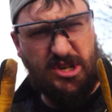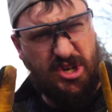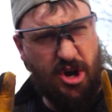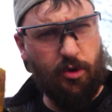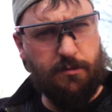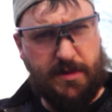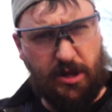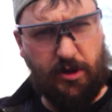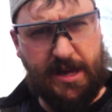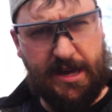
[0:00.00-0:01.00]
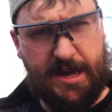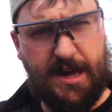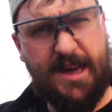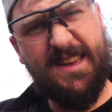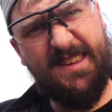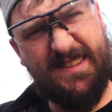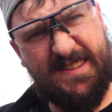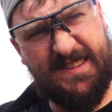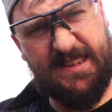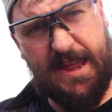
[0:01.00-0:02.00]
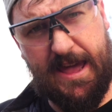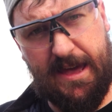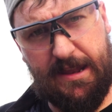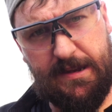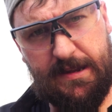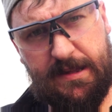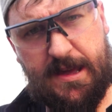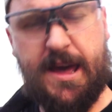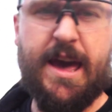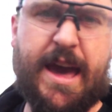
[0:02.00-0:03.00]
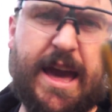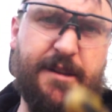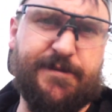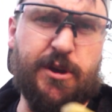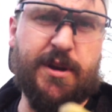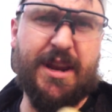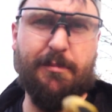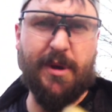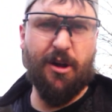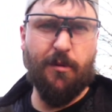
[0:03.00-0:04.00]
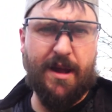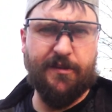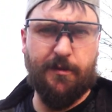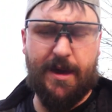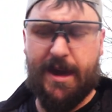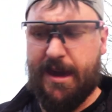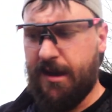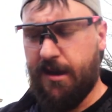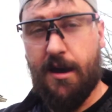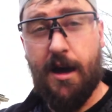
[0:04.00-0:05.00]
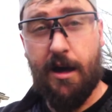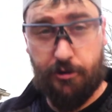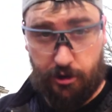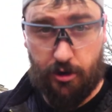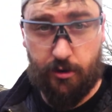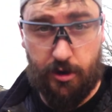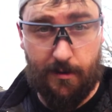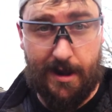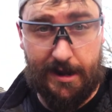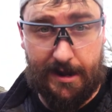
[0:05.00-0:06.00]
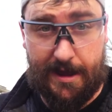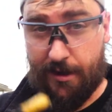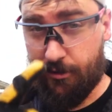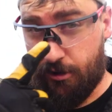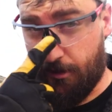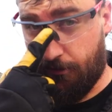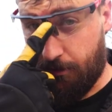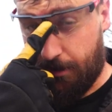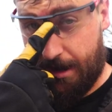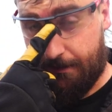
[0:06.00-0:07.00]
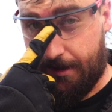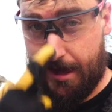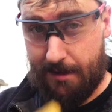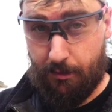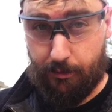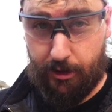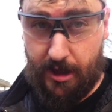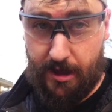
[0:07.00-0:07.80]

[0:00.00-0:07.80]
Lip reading: goat milking stand. And if you need a bigger resume, I'll show you right now just what I'm capable